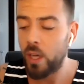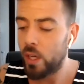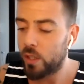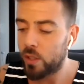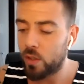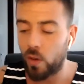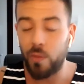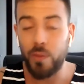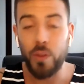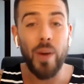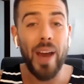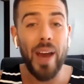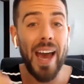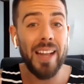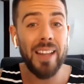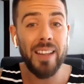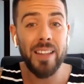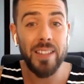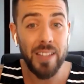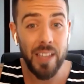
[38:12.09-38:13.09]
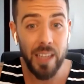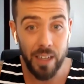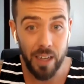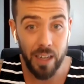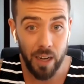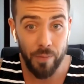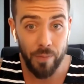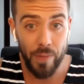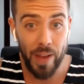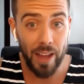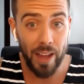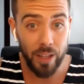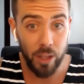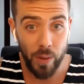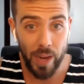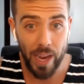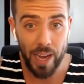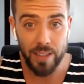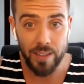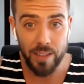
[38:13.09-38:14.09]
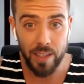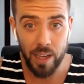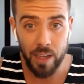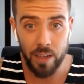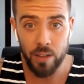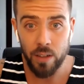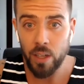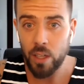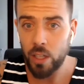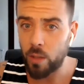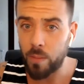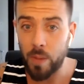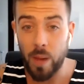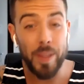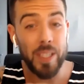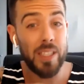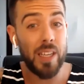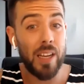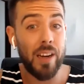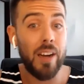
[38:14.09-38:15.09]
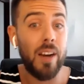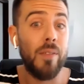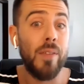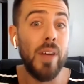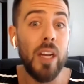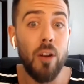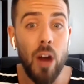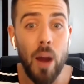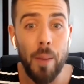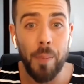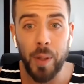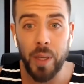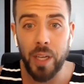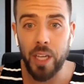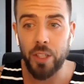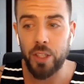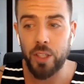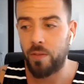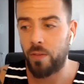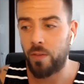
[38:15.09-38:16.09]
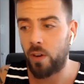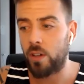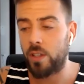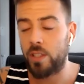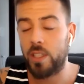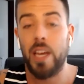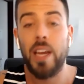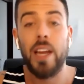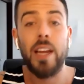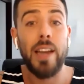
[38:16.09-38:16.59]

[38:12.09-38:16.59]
So if you hadn't sent in a value asset, you maybe be in a video application first.